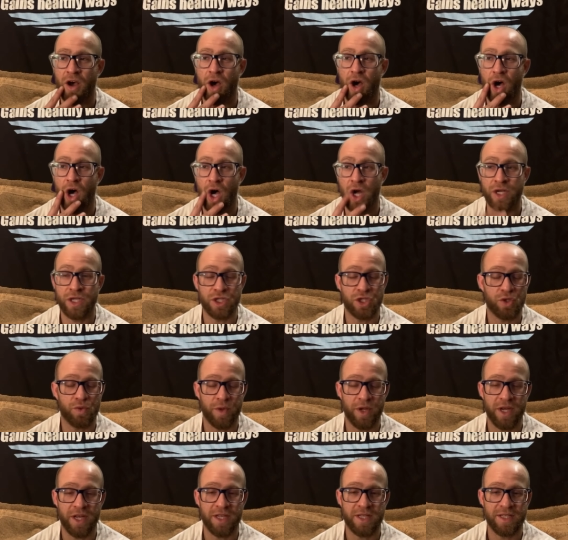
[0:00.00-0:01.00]

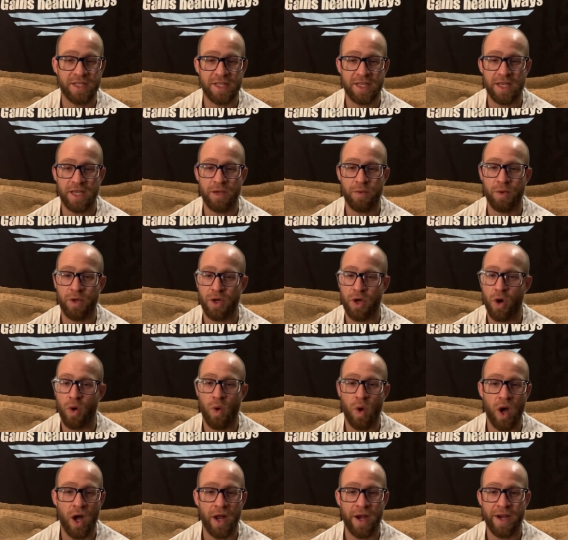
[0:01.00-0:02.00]
unsweetened tea with
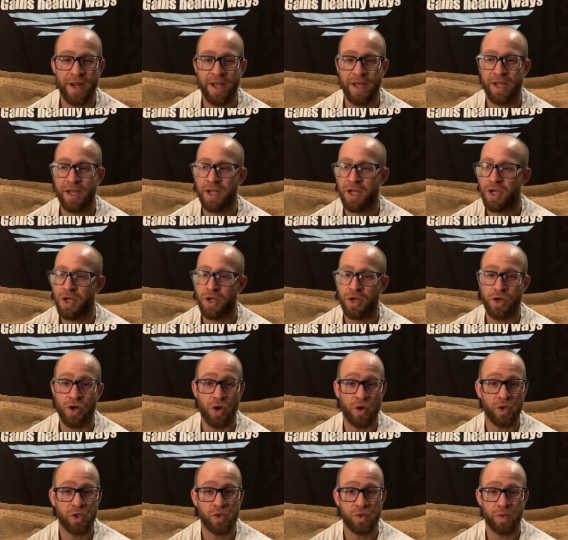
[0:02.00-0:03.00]
no honey,
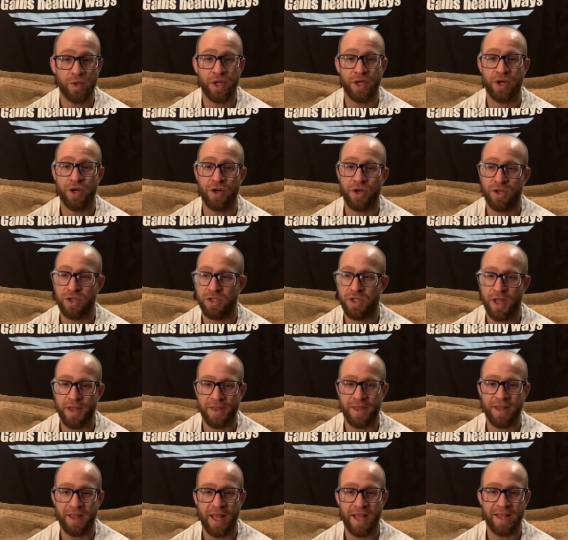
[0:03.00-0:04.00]
no sweeteners,
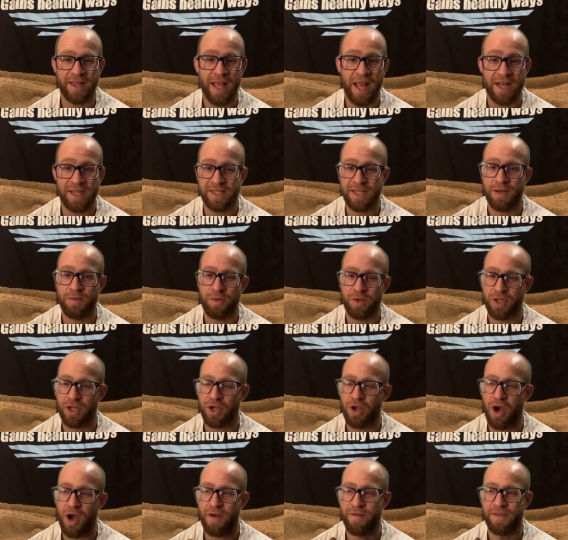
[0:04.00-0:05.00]
nothing like that. Same with the
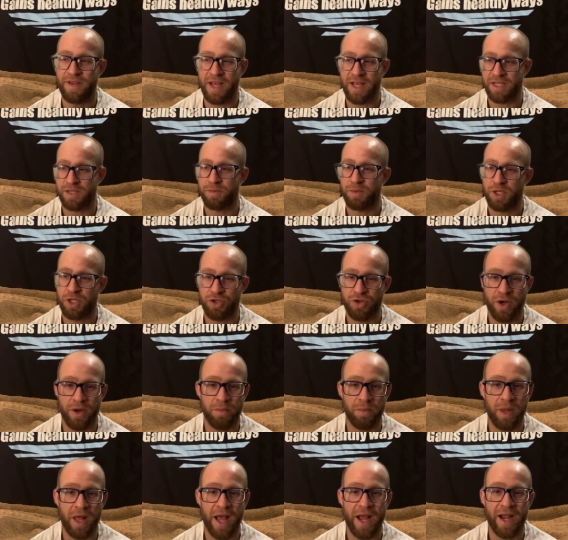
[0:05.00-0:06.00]
coffee. It has to be straight
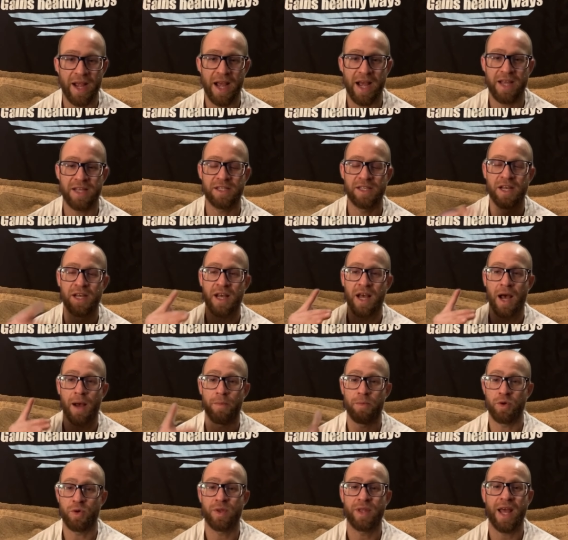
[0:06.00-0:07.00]
black, guys. I'm
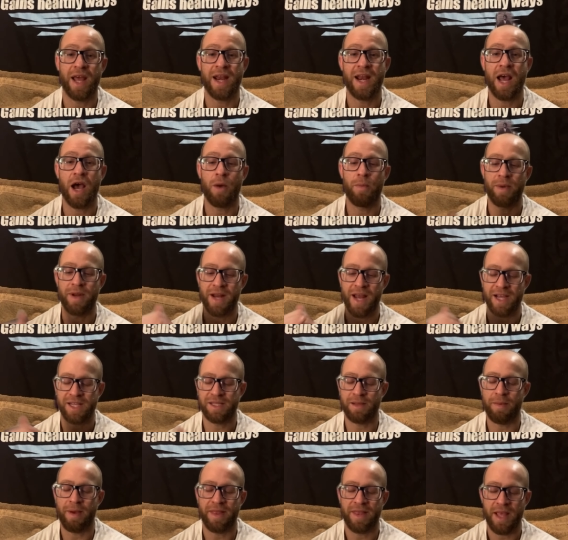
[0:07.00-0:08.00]
doing that now, but next
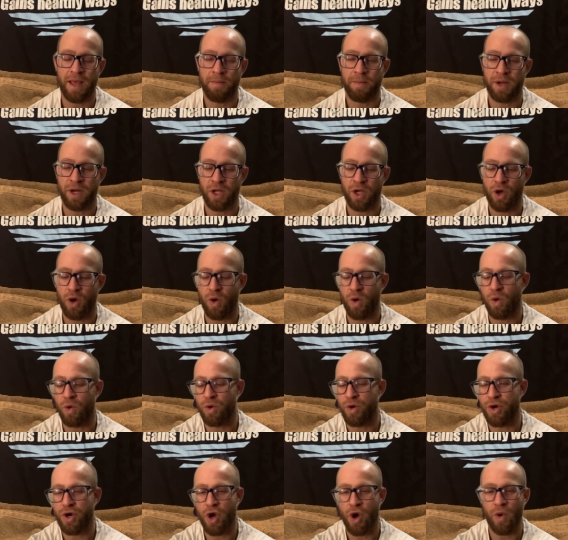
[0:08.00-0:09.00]
time, I think I'm going to go
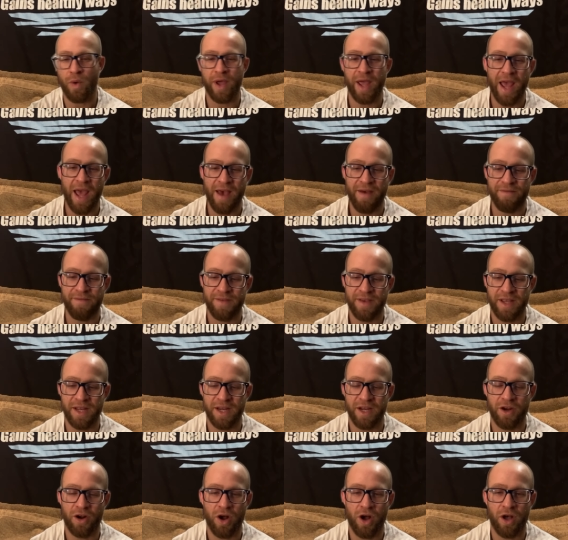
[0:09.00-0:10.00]
no caffeine
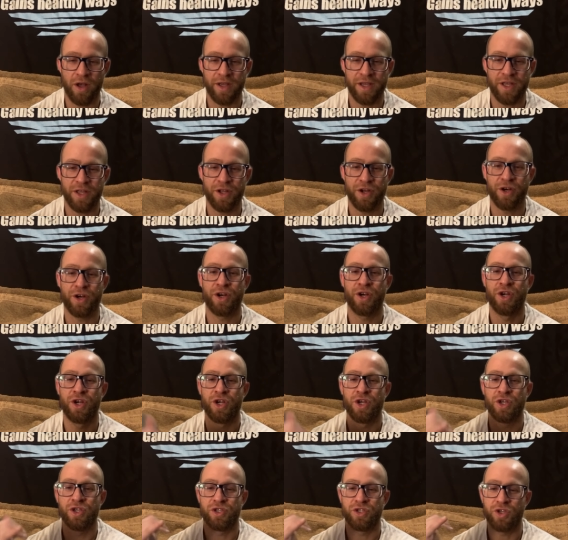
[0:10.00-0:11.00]
at all either.
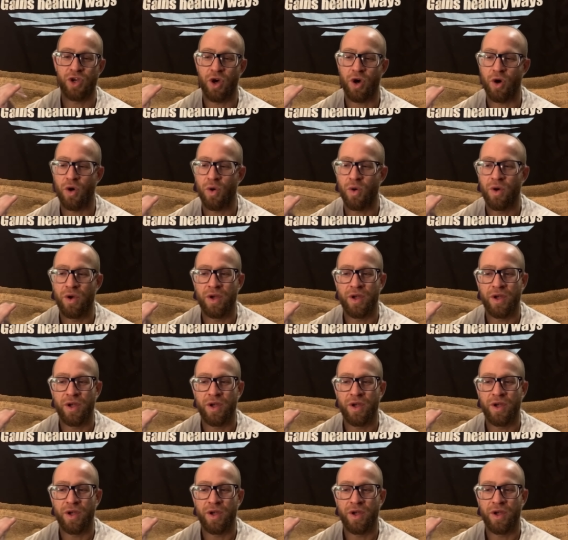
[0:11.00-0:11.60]
So